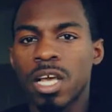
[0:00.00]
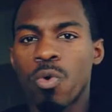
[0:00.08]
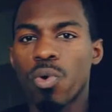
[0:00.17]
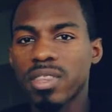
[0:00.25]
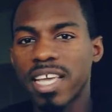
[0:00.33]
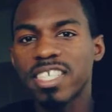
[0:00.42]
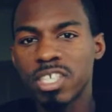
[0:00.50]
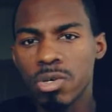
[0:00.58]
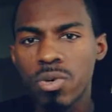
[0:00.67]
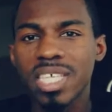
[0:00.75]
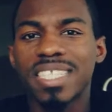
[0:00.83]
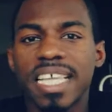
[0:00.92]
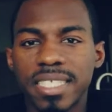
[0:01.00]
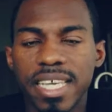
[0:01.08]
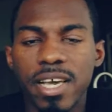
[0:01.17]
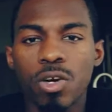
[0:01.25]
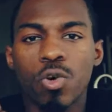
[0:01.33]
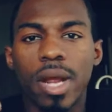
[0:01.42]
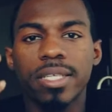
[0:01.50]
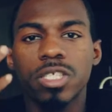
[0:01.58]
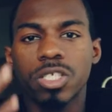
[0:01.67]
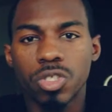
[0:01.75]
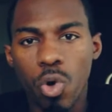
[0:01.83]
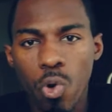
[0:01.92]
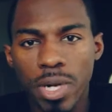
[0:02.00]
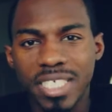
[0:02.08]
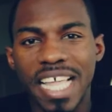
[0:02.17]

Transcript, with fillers: What they do is they tell great stories